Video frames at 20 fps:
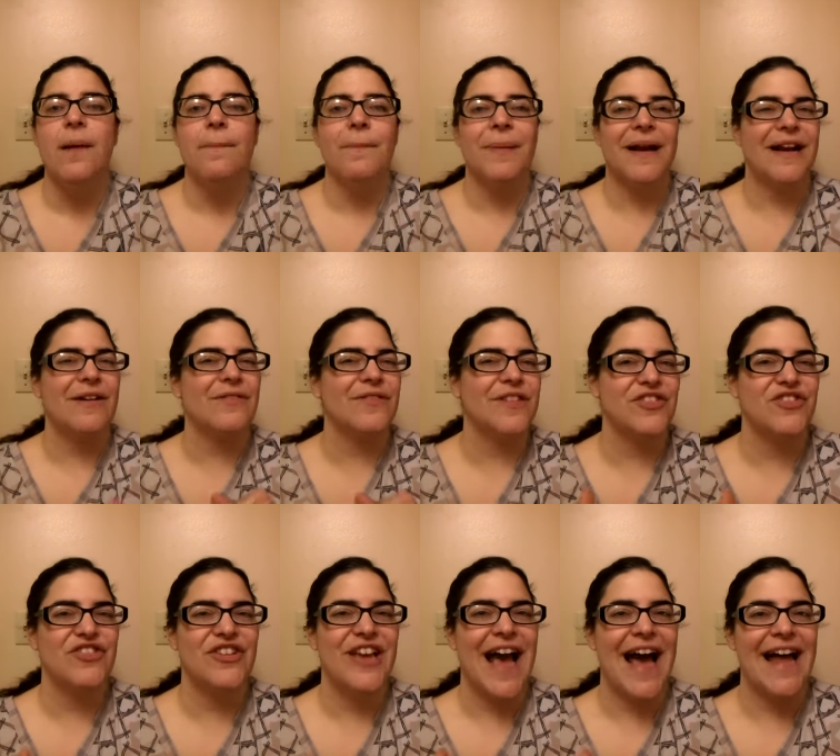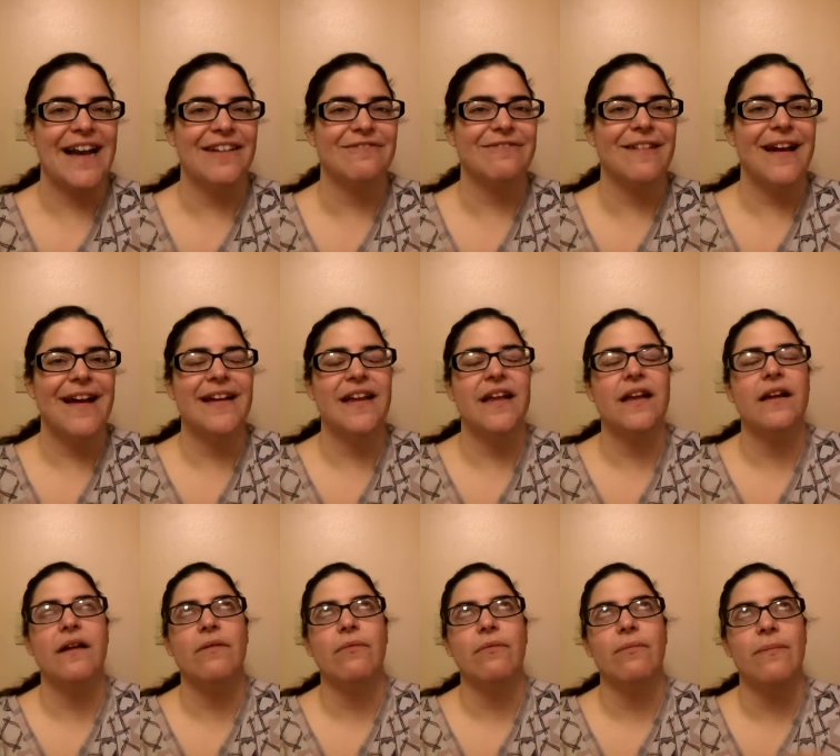but I don't think she had it right, and
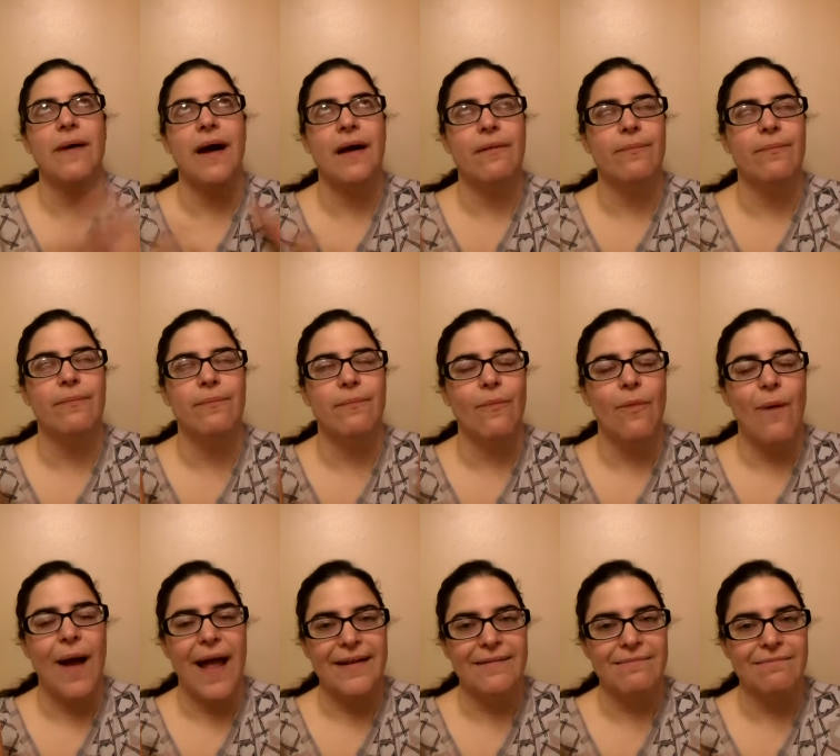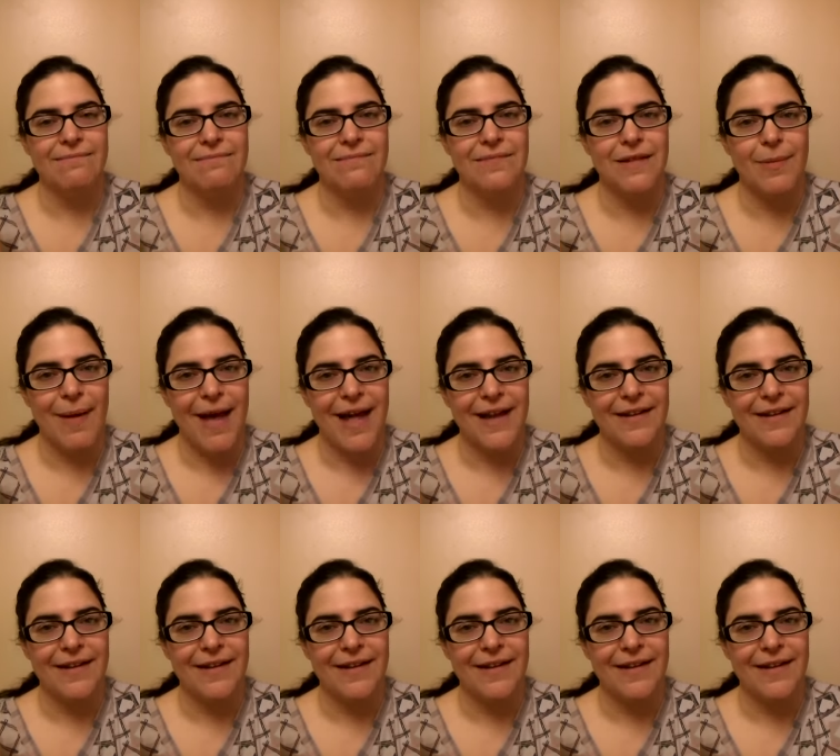I wet the bed.